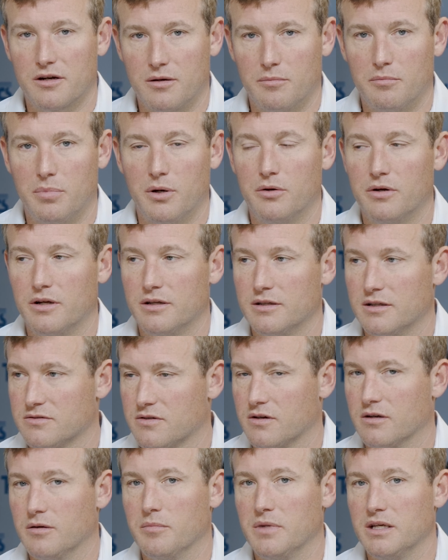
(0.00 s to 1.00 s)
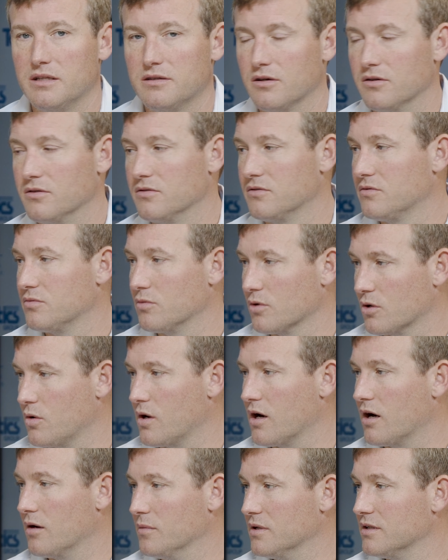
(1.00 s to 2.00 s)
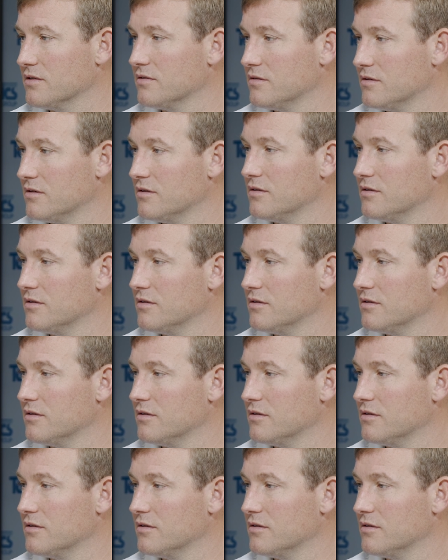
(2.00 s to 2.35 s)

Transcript: component that's going to meet those requirements.